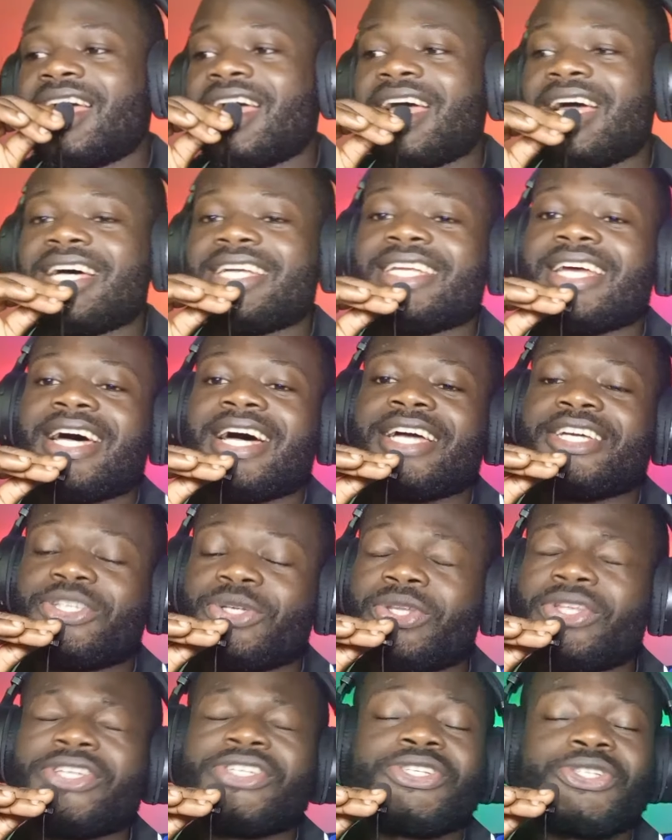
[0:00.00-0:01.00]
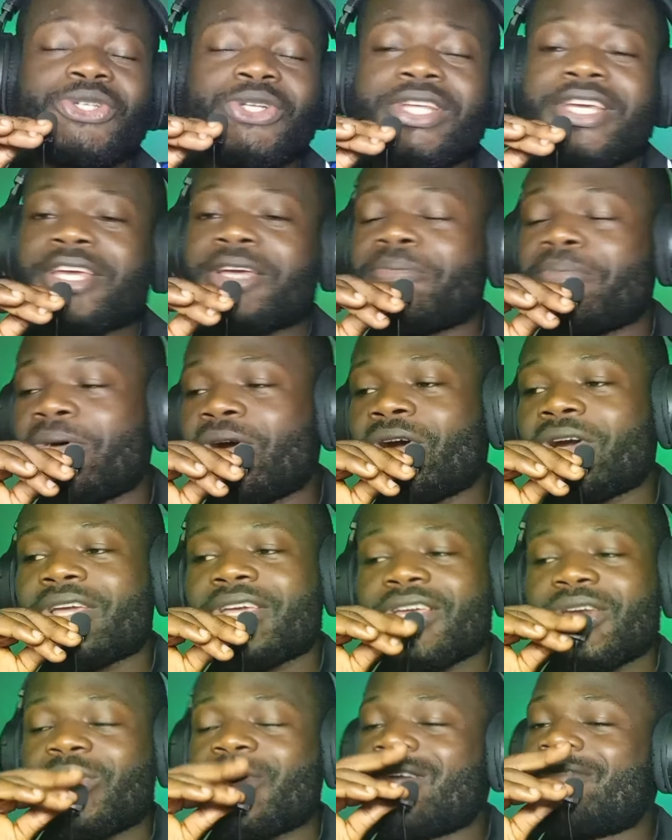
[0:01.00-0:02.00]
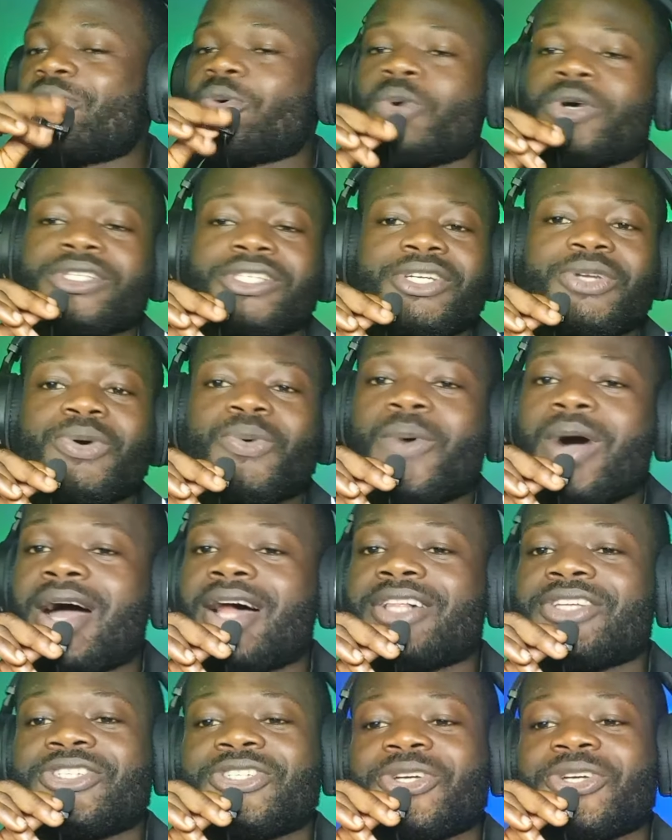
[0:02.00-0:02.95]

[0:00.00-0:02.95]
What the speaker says: And I do listen to Linkin Park, you know, every once in a while.